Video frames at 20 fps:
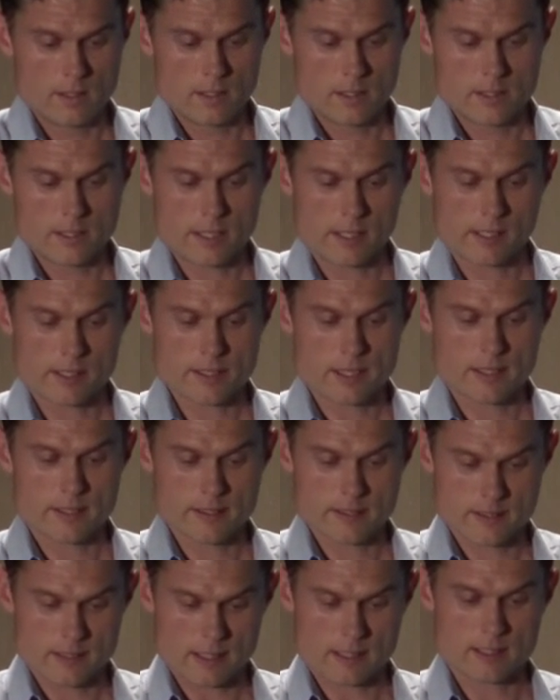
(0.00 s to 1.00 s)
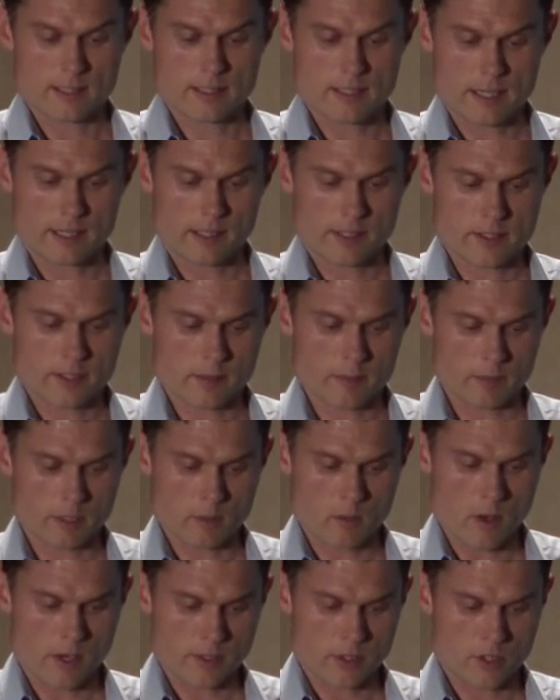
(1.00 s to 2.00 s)
Jenkins has undertaken similar
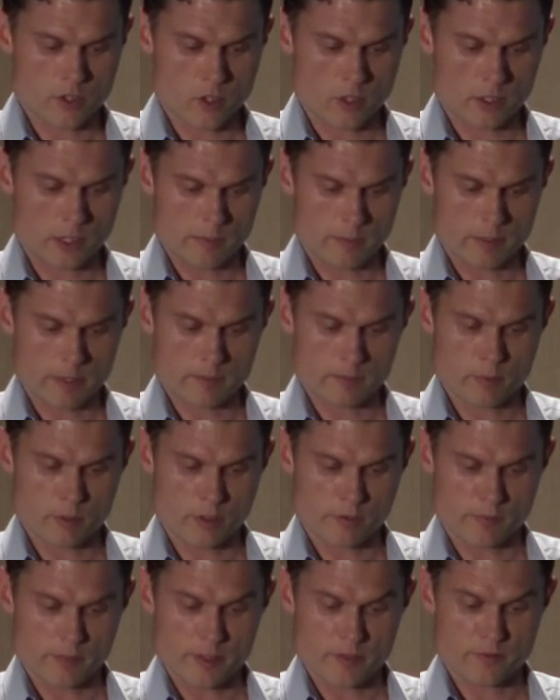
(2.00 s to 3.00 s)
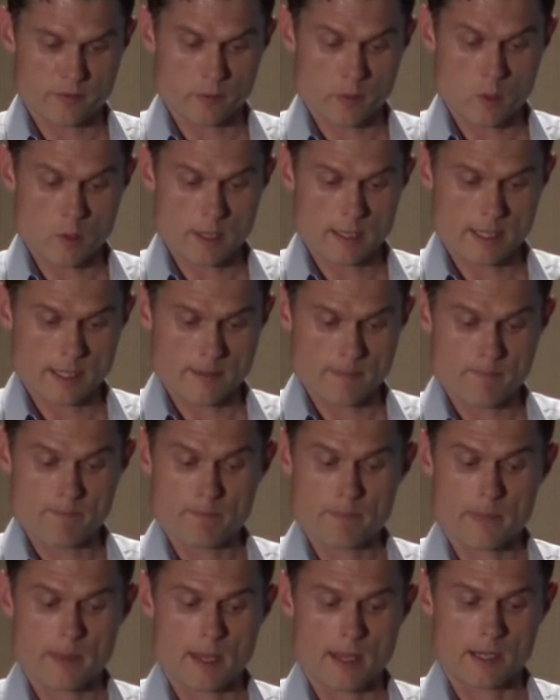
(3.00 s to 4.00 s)
work to show lipid improvements from guar gum
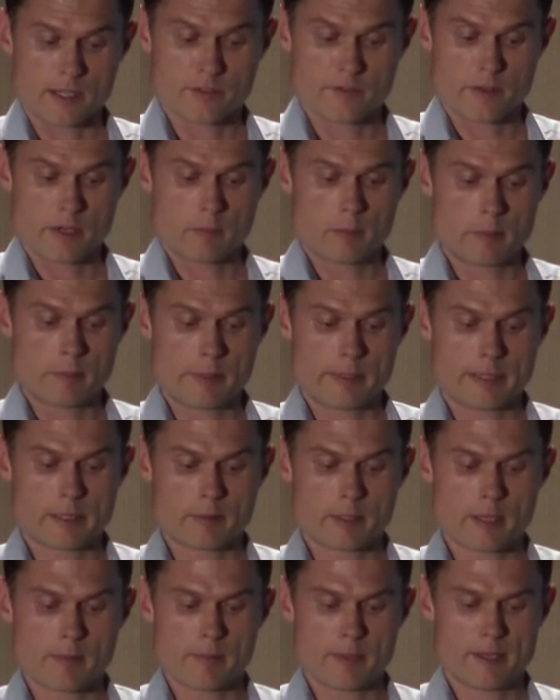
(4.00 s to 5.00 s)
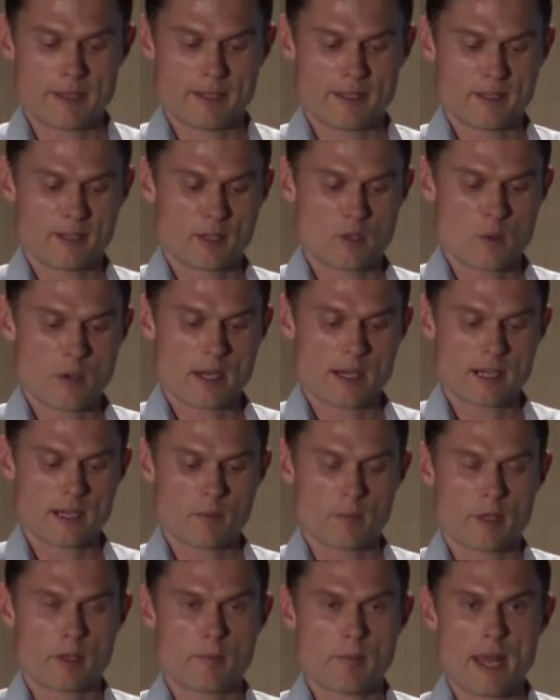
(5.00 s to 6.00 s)
and has favorably compared guar
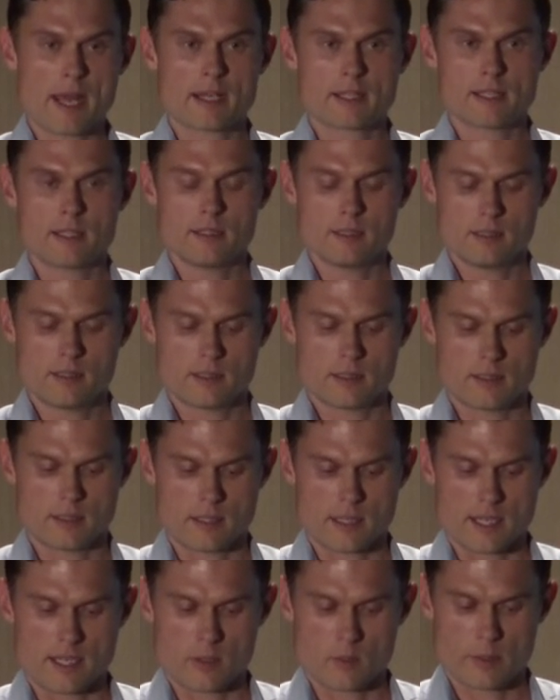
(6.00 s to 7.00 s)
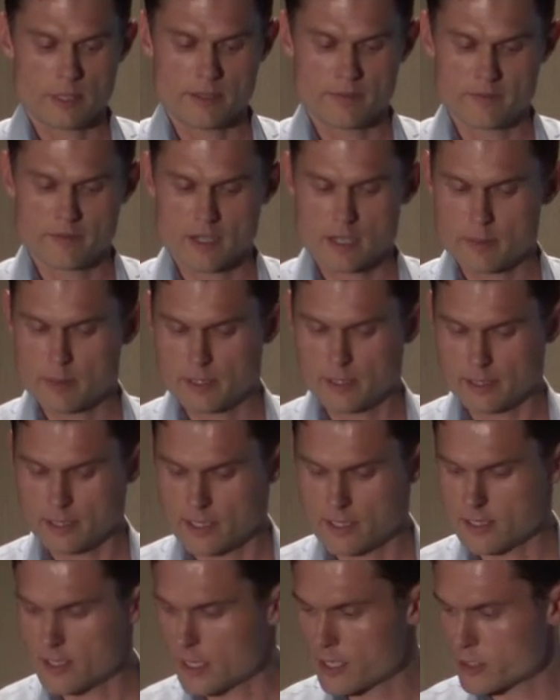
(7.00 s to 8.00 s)
gum with pectin and wheat fiber
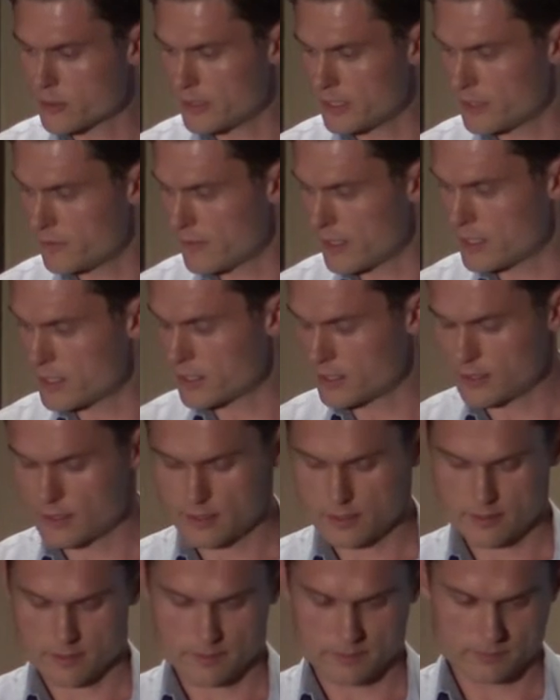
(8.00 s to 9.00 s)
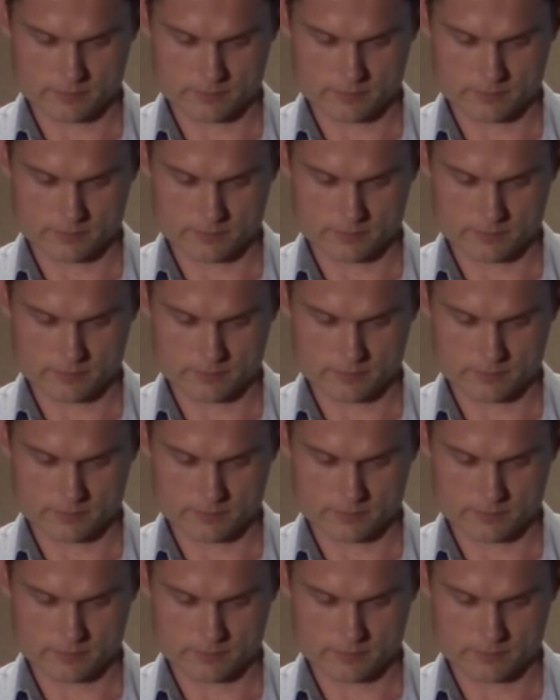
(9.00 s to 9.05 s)
in dietary interventions.